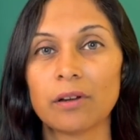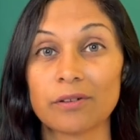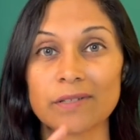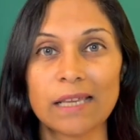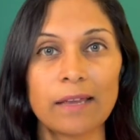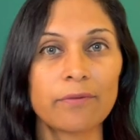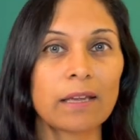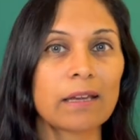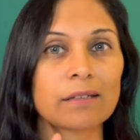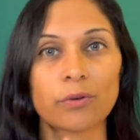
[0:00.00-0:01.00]
are saving
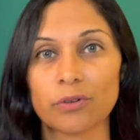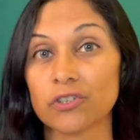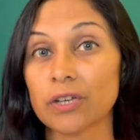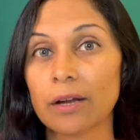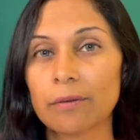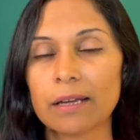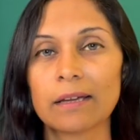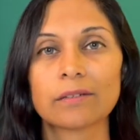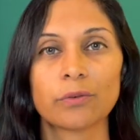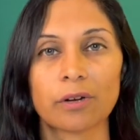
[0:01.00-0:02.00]
it or sharing
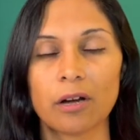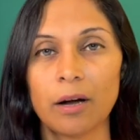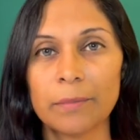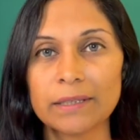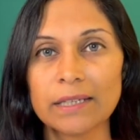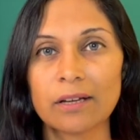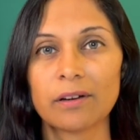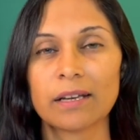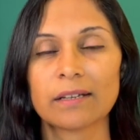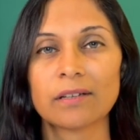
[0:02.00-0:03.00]
it or commenting
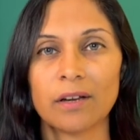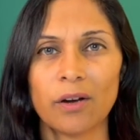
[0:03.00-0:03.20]
on it